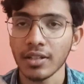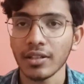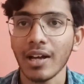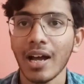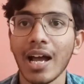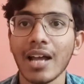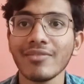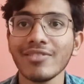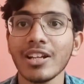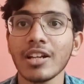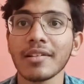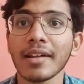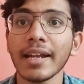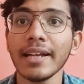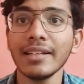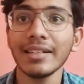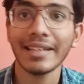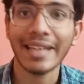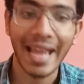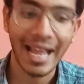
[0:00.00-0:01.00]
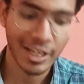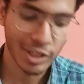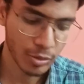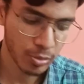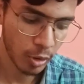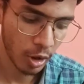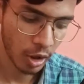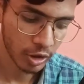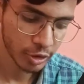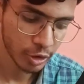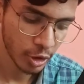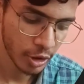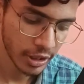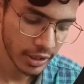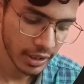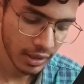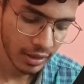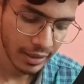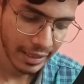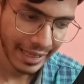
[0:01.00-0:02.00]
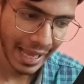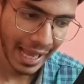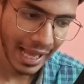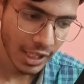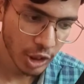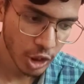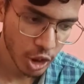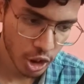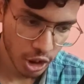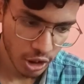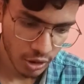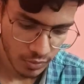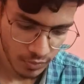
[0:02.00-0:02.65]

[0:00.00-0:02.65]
I will write catch block. So here catch,